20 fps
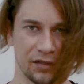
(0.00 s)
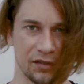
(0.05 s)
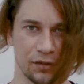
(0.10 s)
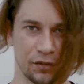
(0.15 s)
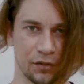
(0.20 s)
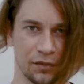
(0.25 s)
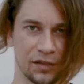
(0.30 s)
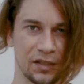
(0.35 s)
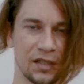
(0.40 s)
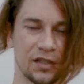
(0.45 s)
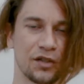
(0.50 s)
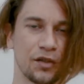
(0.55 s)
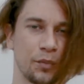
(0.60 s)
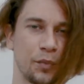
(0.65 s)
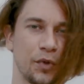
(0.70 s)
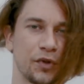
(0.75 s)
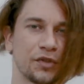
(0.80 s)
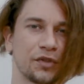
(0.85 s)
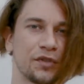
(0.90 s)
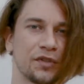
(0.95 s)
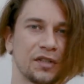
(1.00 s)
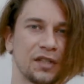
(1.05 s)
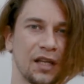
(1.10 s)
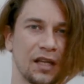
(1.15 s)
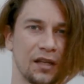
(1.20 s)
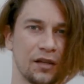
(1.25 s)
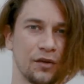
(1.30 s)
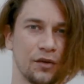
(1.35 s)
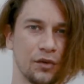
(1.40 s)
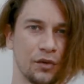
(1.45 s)
So they're supposed to
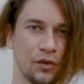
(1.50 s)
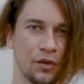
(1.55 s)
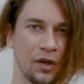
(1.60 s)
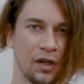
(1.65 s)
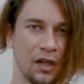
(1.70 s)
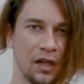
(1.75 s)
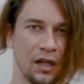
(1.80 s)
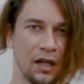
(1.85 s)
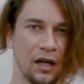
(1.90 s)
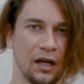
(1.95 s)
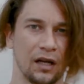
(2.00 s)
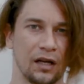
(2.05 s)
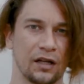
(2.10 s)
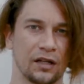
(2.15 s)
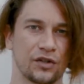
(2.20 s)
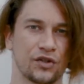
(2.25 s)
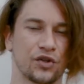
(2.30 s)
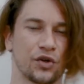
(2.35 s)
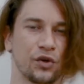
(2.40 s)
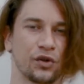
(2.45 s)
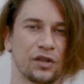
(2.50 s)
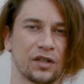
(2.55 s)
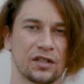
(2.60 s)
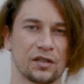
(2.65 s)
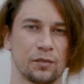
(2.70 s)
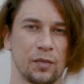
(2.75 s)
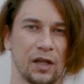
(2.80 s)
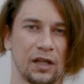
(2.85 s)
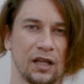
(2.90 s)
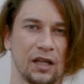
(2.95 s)
send you a short
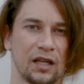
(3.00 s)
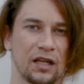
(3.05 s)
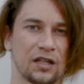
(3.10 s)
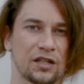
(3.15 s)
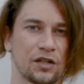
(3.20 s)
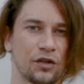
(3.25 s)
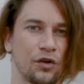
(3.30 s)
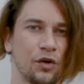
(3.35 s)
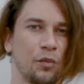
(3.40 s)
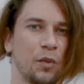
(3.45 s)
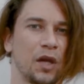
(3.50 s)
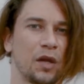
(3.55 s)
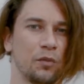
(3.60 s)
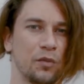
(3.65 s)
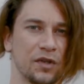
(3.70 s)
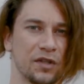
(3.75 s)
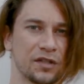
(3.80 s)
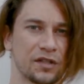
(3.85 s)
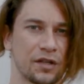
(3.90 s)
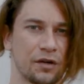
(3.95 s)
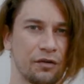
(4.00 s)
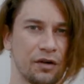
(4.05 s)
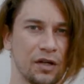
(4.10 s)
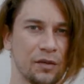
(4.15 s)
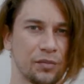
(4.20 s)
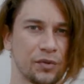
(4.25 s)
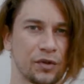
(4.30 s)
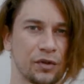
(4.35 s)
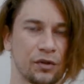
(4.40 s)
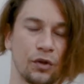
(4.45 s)
explanation or maybe a
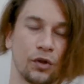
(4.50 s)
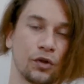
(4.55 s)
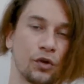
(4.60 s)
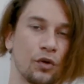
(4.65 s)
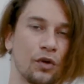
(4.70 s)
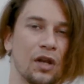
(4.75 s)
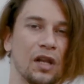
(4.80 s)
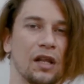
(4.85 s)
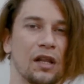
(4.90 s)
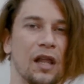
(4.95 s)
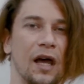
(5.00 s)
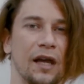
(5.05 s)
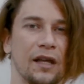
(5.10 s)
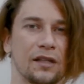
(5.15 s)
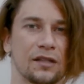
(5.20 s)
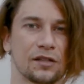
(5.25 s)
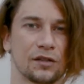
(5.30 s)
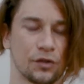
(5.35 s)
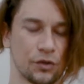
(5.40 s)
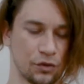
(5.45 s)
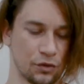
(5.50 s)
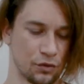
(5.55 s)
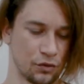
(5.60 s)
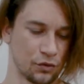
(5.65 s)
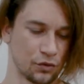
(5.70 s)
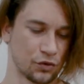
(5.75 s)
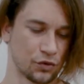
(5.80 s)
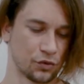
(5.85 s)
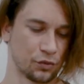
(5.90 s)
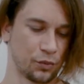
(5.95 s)
script, not only lines. So
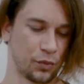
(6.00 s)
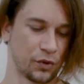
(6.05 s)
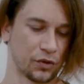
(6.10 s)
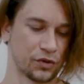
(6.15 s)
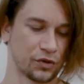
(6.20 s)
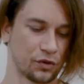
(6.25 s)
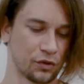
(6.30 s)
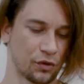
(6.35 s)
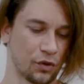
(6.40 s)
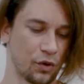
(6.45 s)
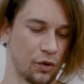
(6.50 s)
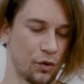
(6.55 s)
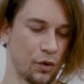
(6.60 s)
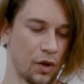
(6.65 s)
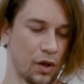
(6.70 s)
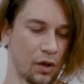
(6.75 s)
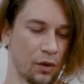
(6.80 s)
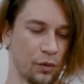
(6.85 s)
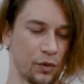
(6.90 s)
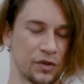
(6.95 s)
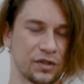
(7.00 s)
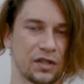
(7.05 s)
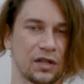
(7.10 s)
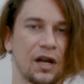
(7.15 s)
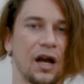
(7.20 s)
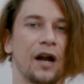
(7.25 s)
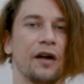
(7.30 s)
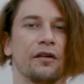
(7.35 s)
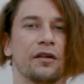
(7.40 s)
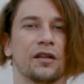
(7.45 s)
you're supposed to know what the
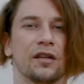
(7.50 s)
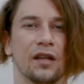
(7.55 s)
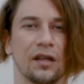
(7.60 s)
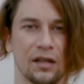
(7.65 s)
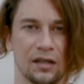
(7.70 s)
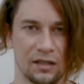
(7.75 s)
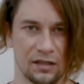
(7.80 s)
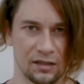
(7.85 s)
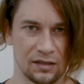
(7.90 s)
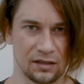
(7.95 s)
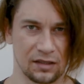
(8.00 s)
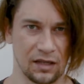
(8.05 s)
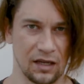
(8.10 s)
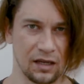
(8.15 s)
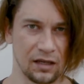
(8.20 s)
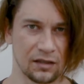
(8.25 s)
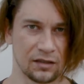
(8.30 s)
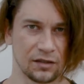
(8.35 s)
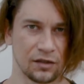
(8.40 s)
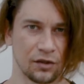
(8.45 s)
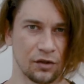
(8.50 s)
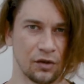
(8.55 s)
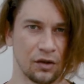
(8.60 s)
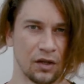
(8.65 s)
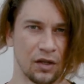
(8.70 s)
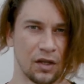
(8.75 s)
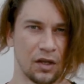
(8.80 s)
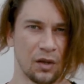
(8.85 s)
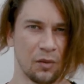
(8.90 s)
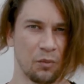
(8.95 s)
character is. Yeah. So
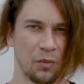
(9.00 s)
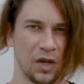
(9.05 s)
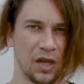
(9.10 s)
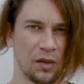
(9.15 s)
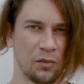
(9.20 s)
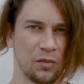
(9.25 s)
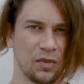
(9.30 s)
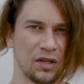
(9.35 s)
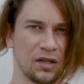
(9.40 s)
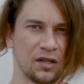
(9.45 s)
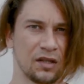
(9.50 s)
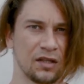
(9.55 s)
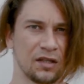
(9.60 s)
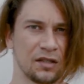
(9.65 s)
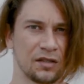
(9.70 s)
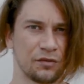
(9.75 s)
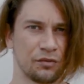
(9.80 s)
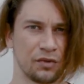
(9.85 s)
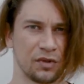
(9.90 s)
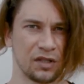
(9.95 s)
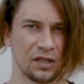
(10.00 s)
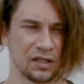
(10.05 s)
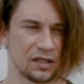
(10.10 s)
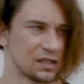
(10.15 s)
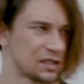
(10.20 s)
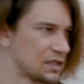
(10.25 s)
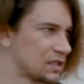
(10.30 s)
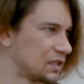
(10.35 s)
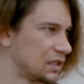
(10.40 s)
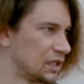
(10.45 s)
maybe he's really
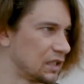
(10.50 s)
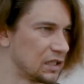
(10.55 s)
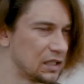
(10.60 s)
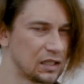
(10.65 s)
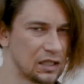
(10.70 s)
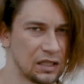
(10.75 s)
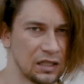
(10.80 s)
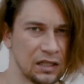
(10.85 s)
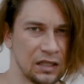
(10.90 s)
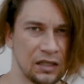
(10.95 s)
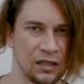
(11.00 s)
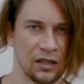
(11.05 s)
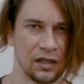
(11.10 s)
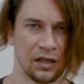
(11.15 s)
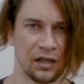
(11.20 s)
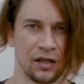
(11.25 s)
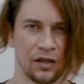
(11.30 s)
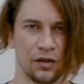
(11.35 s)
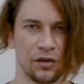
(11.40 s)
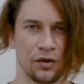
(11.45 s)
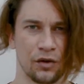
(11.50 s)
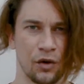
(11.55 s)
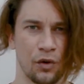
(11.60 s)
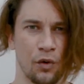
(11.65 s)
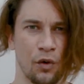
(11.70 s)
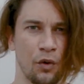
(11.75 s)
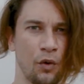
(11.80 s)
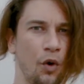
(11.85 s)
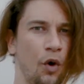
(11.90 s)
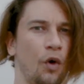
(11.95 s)
sneaky,
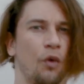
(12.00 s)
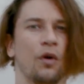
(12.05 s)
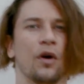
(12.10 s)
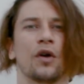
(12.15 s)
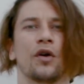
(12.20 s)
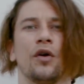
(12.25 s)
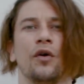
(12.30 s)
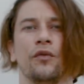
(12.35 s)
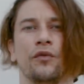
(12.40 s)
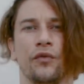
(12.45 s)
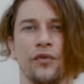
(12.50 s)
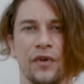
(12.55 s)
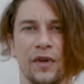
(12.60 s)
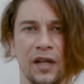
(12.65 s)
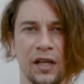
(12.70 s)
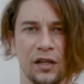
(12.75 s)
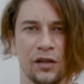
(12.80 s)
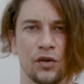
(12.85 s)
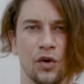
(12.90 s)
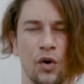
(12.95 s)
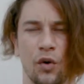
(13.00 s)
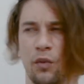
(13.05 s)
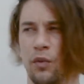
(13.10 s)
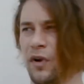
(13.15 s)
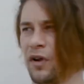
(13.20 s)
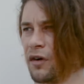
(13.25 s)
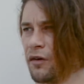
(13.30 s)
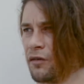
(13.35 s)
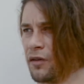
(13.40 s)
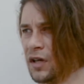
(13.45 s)
or overconfident or
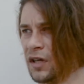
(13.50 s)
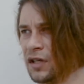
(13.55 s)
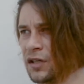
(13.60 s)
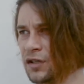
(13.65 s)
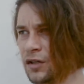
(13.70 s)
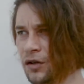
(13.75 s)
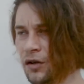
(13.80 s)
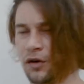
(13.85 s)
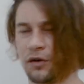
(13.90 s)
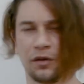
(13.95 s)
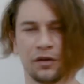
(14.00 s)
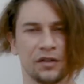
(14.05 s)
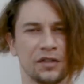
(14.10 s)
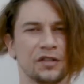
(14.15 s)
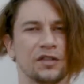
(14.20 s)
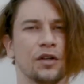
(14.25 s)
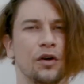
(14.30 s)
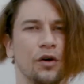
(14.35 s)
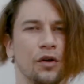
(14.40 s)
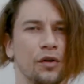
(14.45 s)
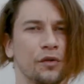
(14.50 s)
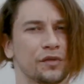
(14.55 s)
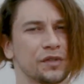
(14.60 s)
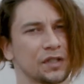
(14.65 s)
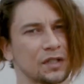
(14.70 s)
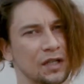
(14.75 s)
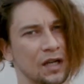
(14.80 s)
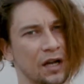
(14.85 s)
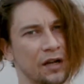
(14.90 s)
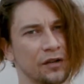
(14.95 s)
very rich. This all of the
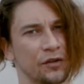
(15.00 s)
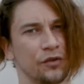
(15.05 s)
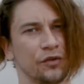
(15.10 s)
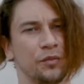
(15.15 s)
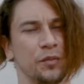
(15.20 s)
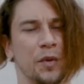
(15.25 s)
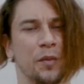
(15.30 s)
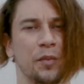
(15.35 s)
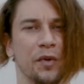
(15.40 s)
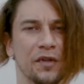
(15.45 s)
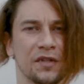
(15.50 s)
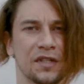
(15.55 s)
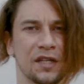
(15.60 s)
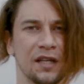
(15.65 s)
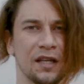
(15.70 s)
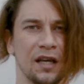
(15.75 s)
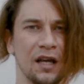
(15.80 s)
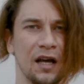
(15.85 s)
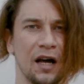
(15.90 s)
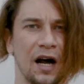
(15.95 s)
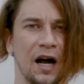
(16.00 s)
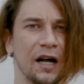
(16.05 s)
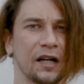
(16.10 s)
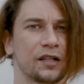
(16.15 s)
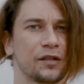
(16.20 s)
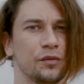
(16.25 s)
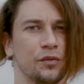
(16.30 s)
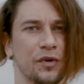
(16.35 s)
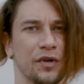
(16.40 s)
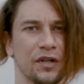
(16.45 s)
kind of people, they
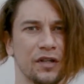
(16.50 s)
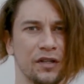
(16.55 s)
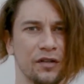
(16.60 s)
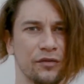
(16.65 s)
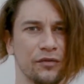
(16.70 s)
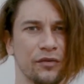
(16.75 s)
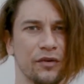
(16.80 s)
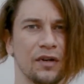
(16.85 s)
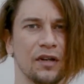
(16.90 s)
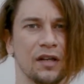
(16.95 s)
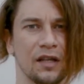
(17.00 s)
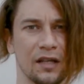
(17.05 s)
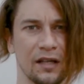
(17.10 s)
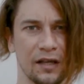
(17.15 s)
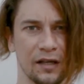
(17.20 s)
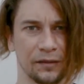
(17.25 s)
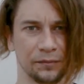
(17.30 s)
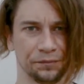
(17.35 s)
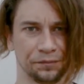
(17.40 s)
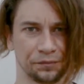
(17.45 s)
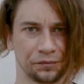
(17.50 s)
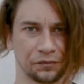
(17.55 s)
act very differently. Yeah.